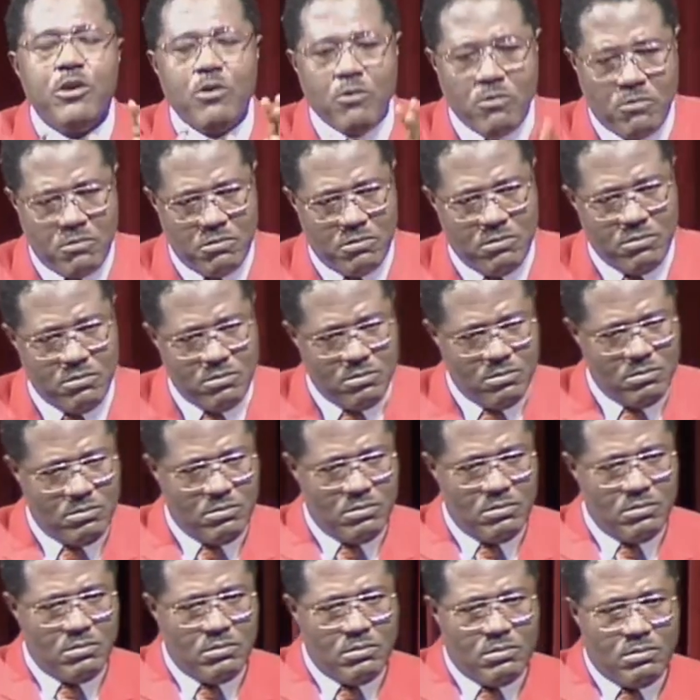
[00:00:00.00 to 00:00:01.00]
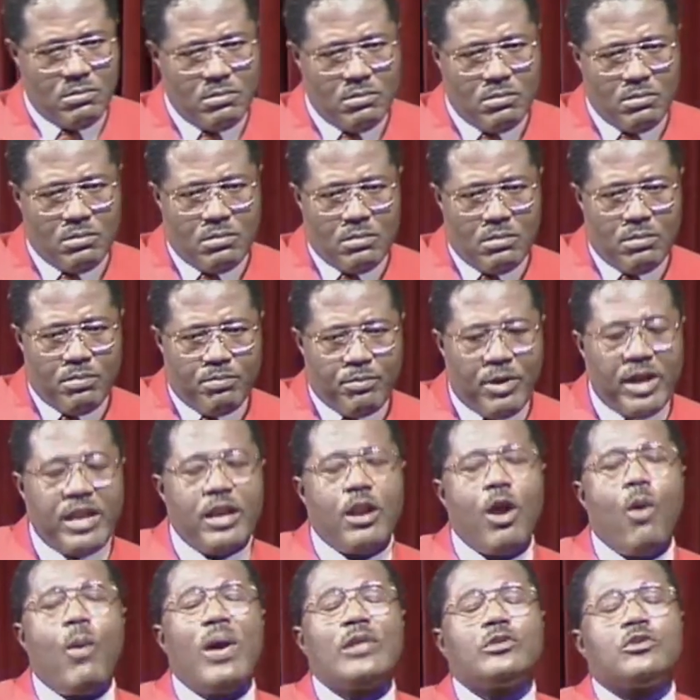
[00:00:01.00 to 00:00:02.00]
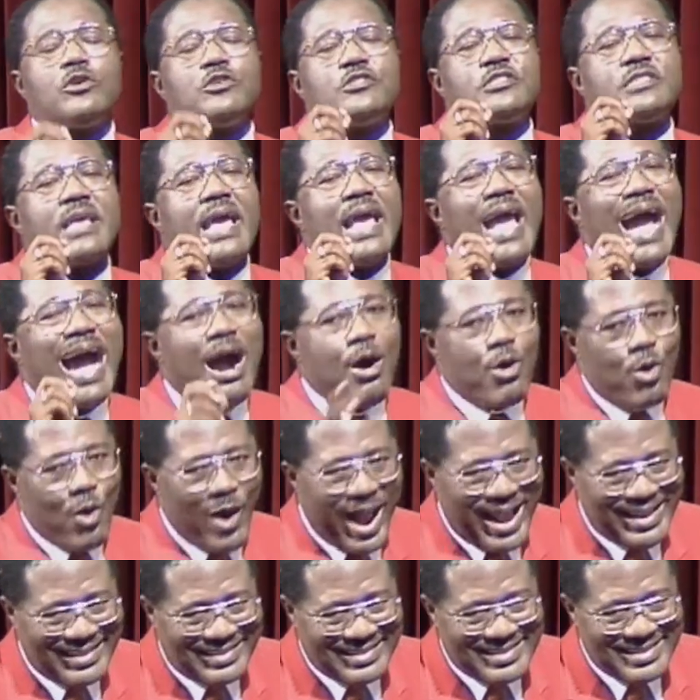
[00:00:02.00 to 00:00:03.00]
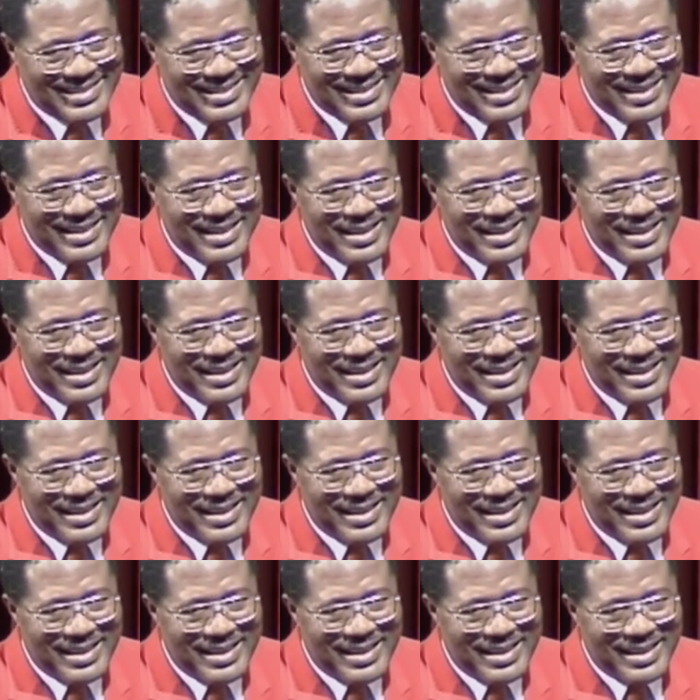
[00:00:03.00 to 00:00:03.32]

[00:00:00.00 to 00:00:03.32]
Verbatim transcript: you. But they don't want to say outright.